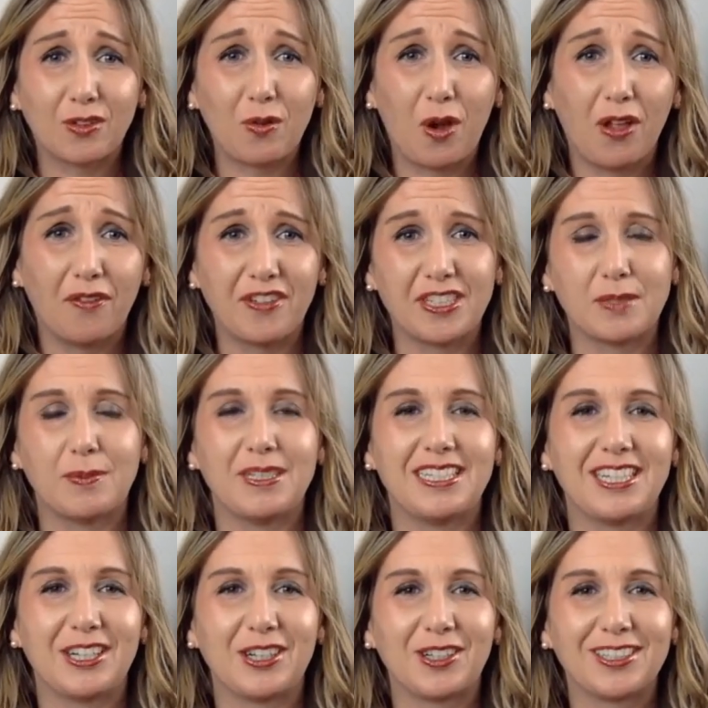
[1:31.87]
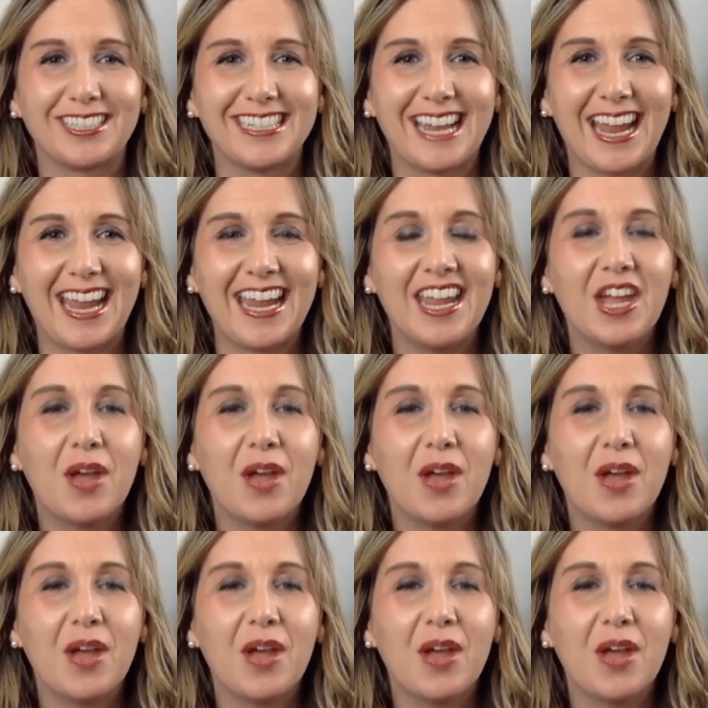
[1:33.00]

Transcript: through all of this material today.